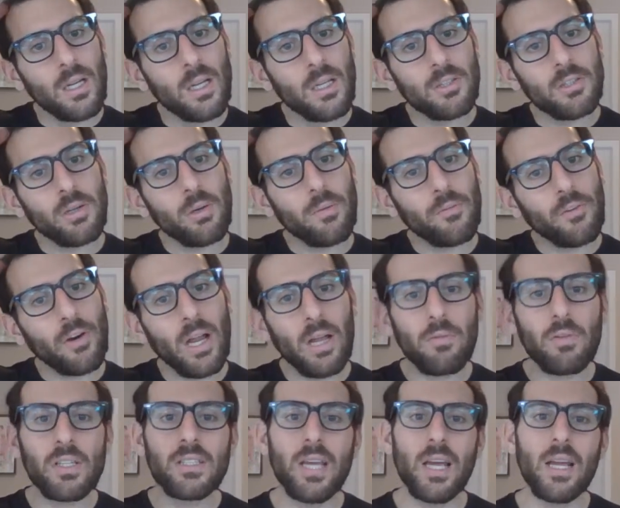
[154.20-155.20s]
So for
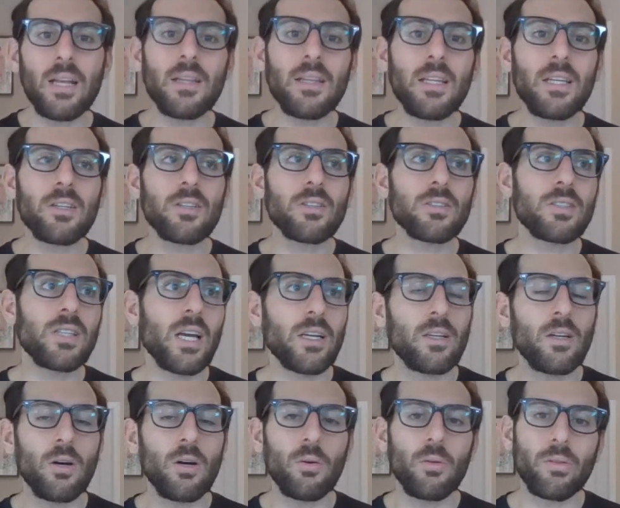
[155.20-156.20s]
every ten liters that
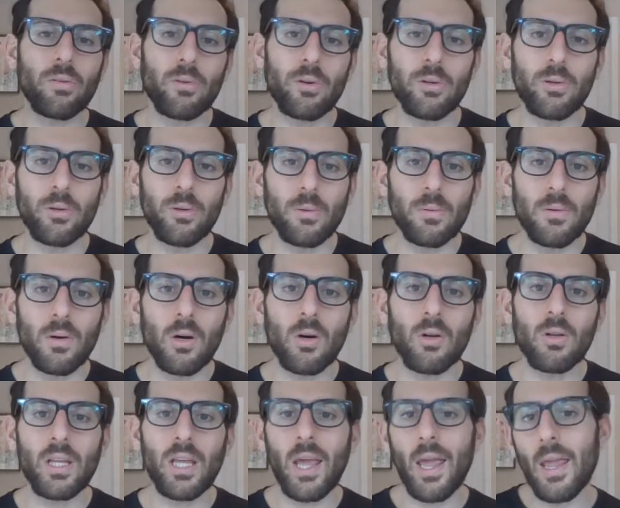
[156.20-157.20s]
go through,
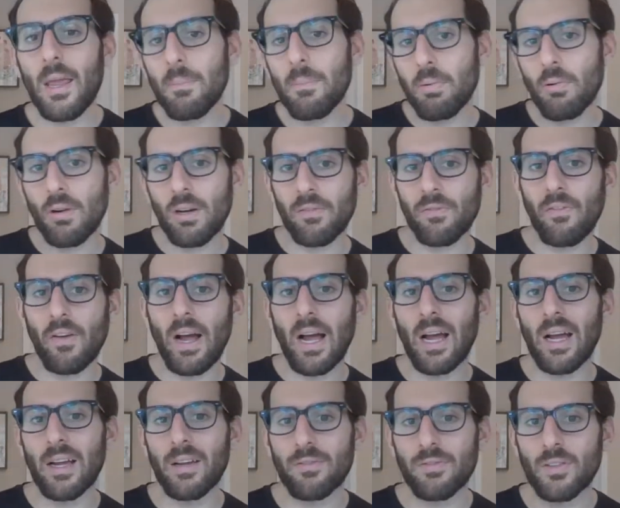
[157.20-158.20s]
only eight point
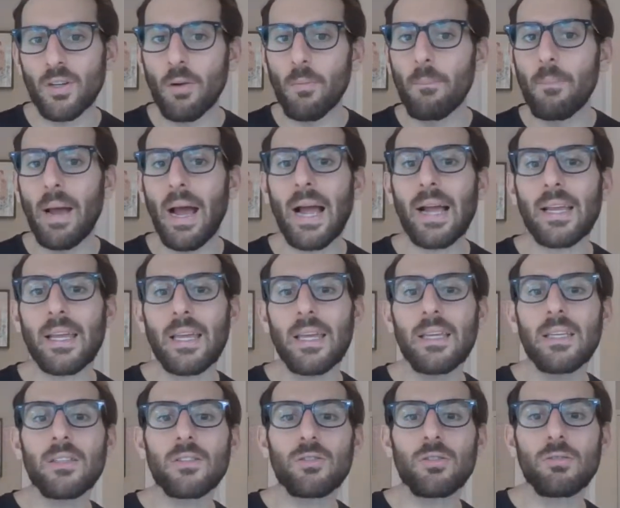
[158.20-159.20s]
five go back
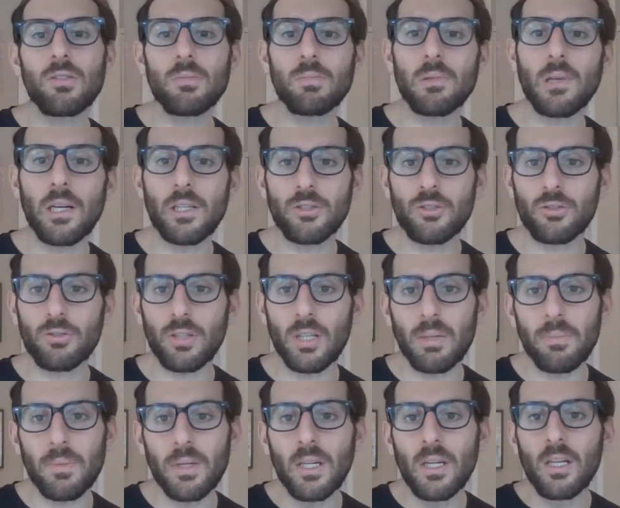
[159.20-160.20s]
into the
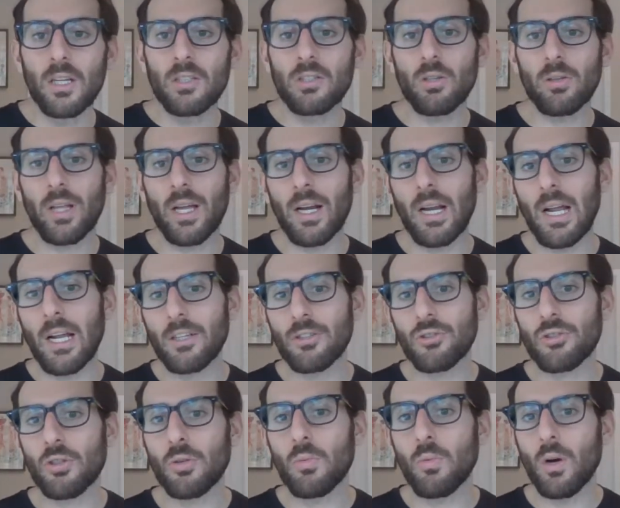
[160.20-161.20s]
bloodstream. So that
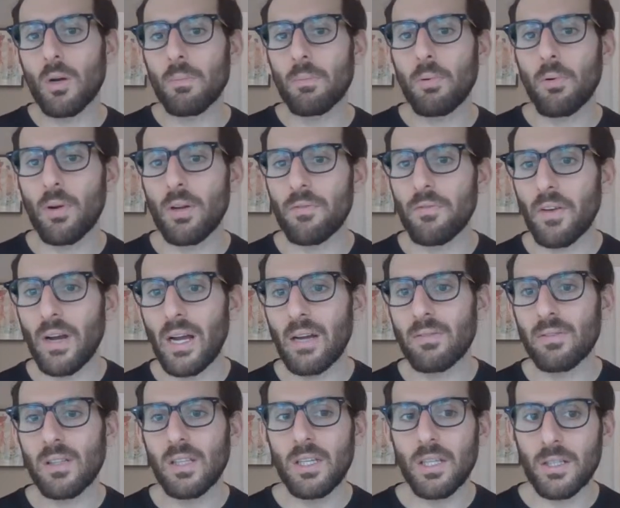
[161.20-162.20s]
extra one point
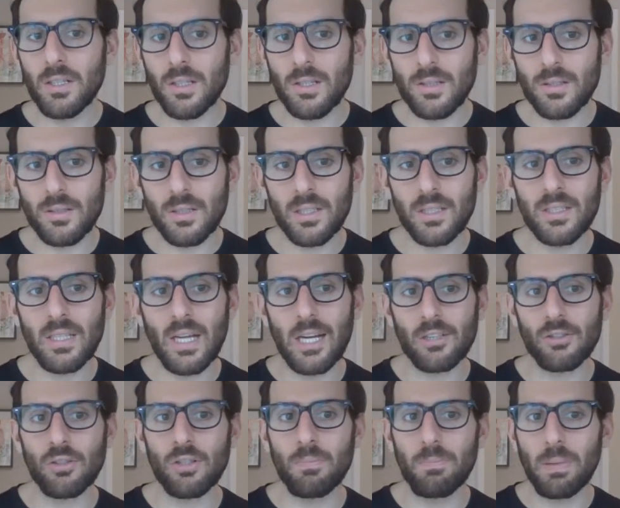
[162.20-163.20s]
five liters is
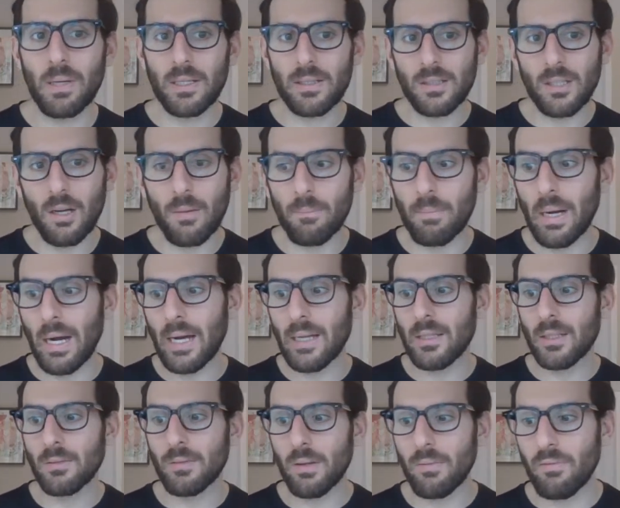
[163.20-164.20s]
actually picked up by
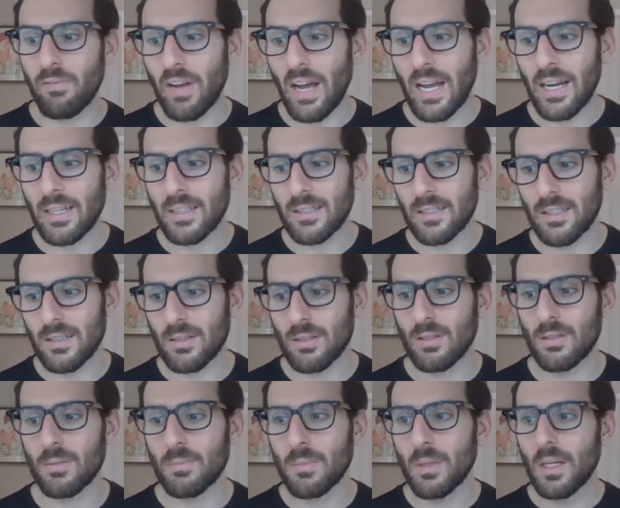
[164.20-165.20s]
the lymphatic
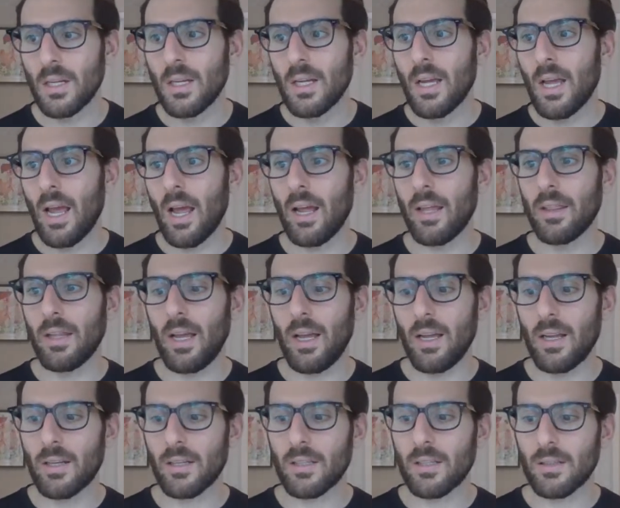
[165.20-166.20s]
system and
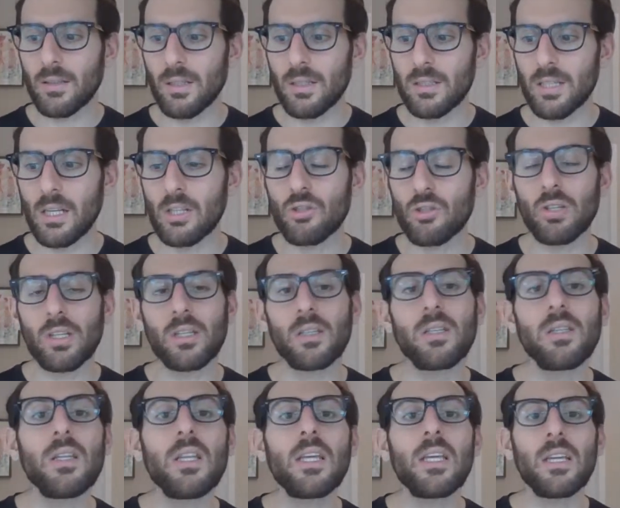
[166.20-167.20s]
then essentially
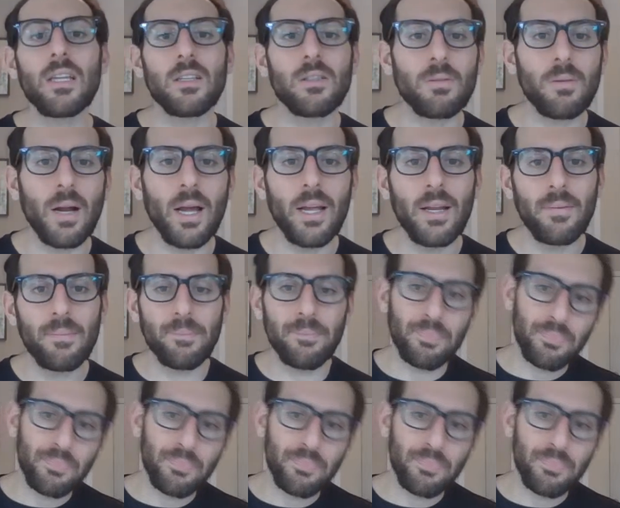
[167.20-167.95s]
cleaned, right?